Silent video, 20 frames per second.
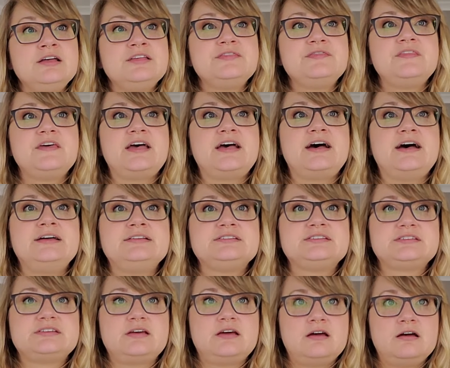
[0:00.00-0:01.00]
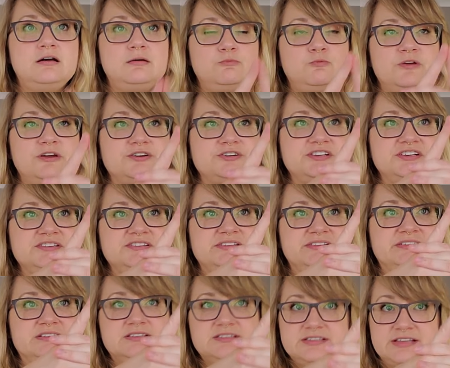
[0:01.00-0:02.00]
that we are testing
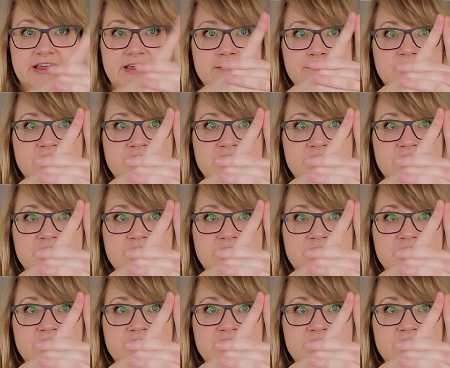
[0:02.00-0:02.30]
the same